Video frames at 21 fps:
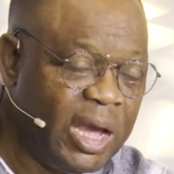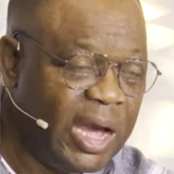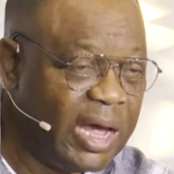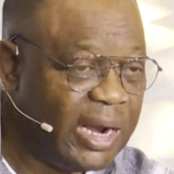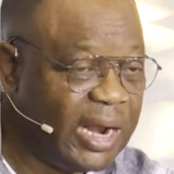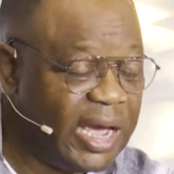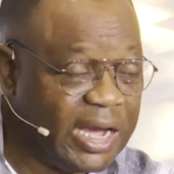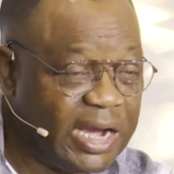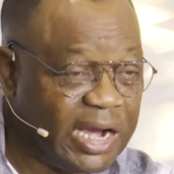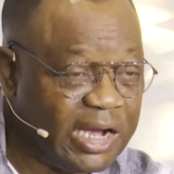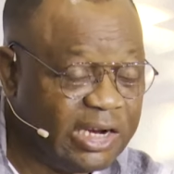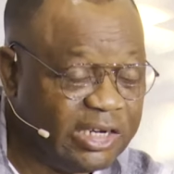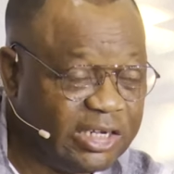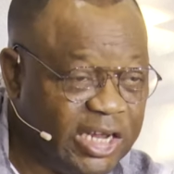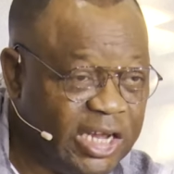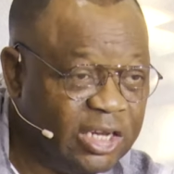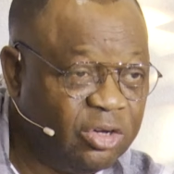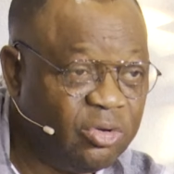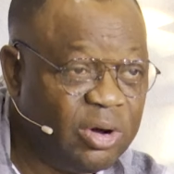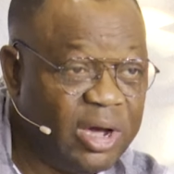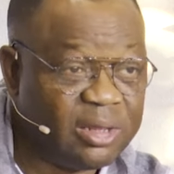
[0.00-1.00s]
And I can
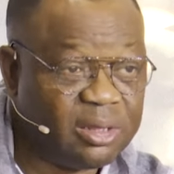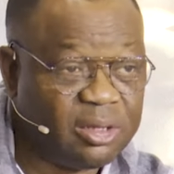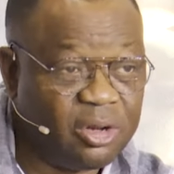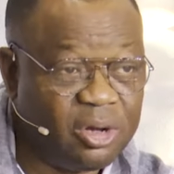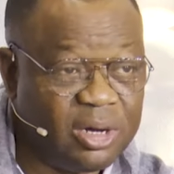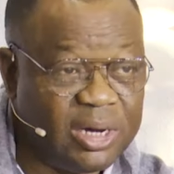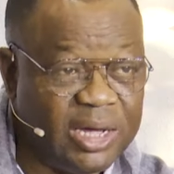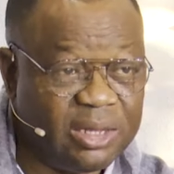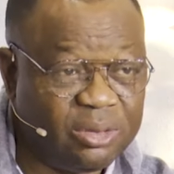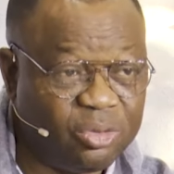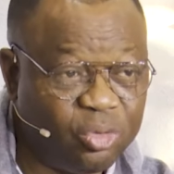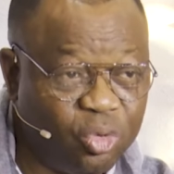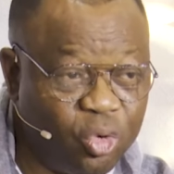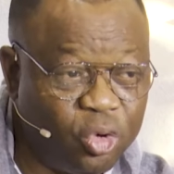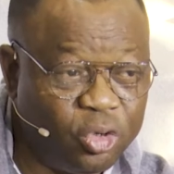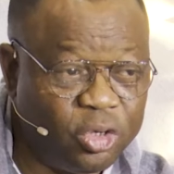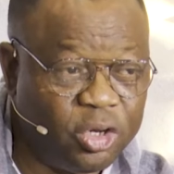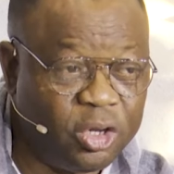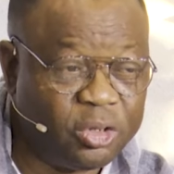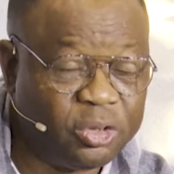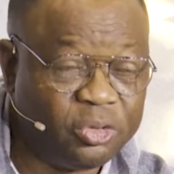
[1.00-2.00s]
tell you, as long as you
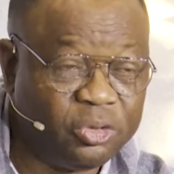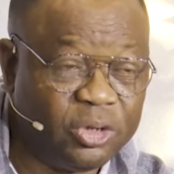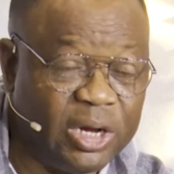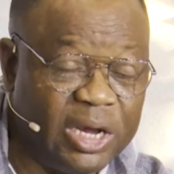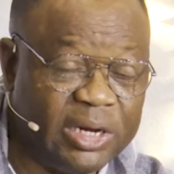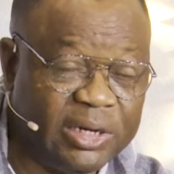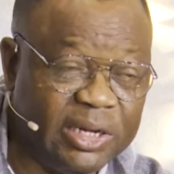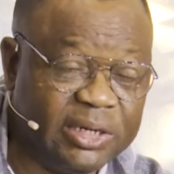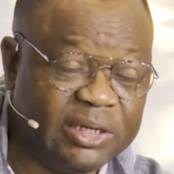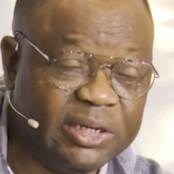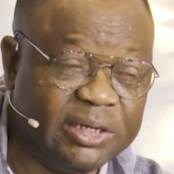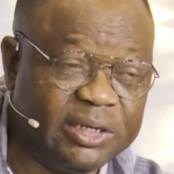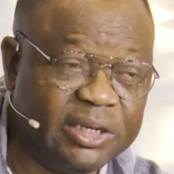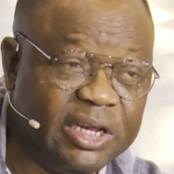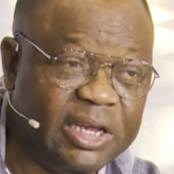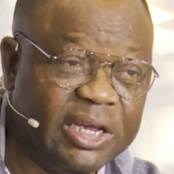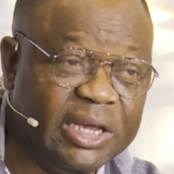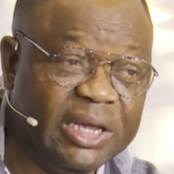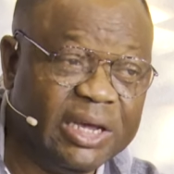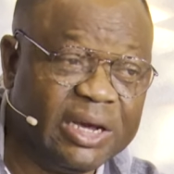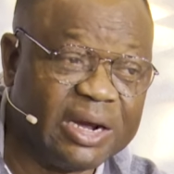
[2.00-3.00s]
hold on to your
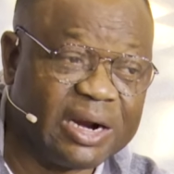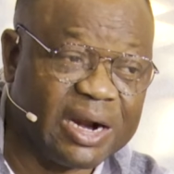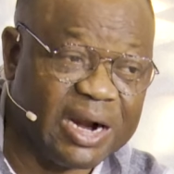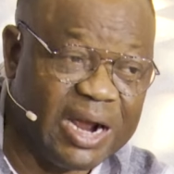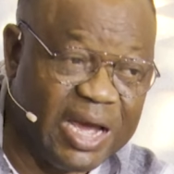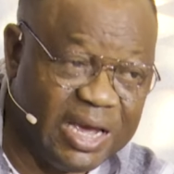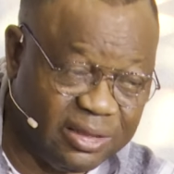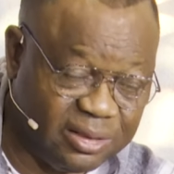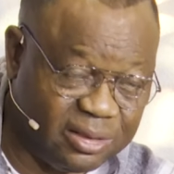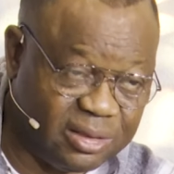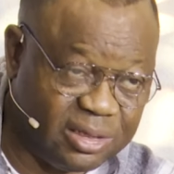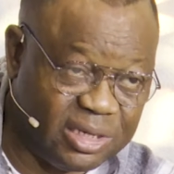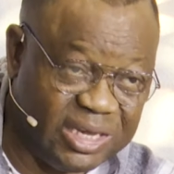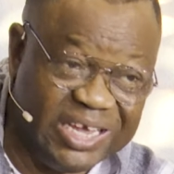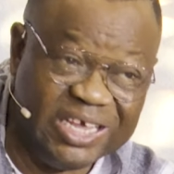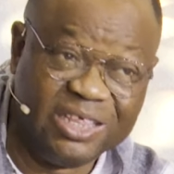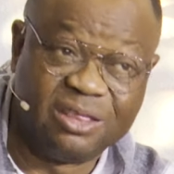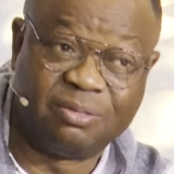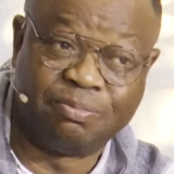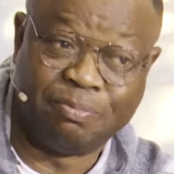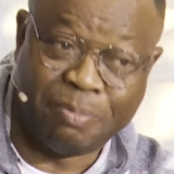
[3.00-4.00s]
identity in Christ,
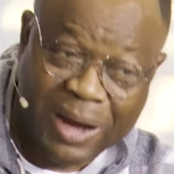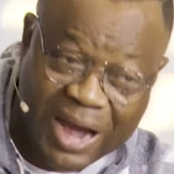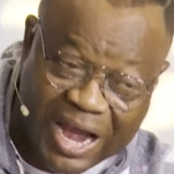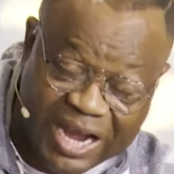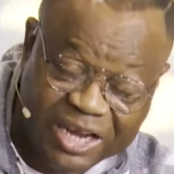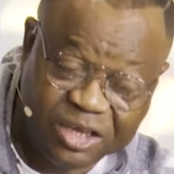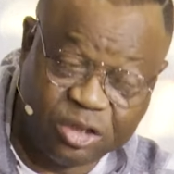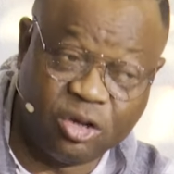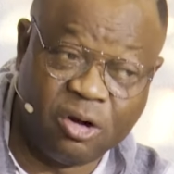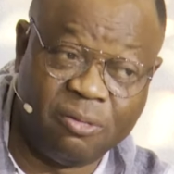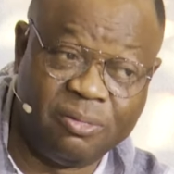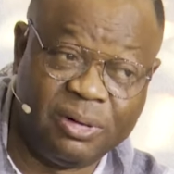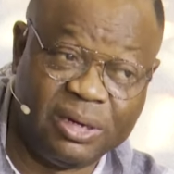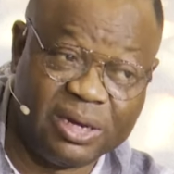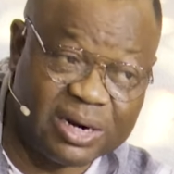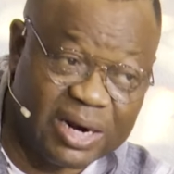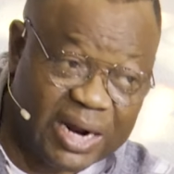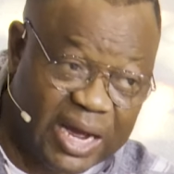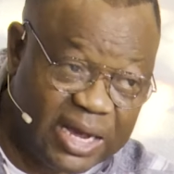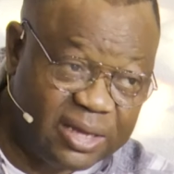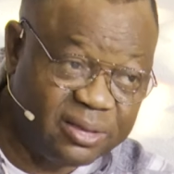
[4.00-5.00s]
in spite of the
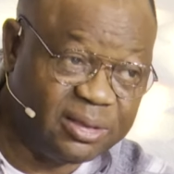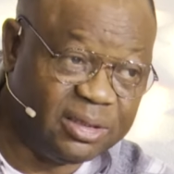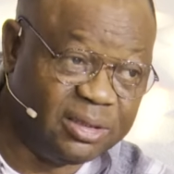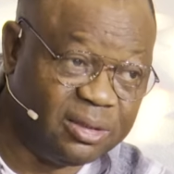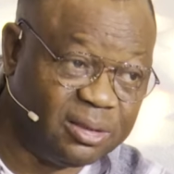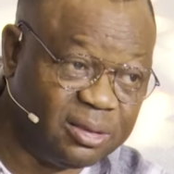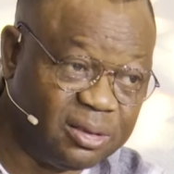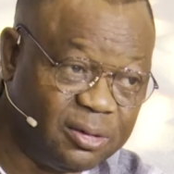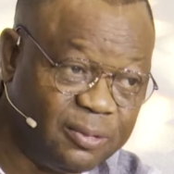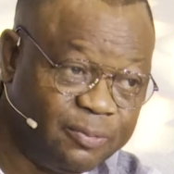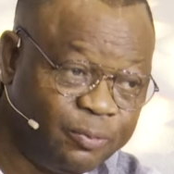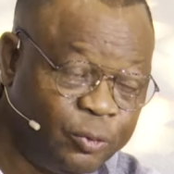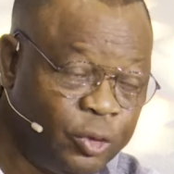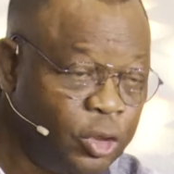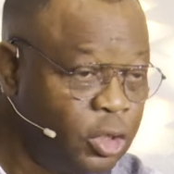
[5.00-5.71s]
crisis,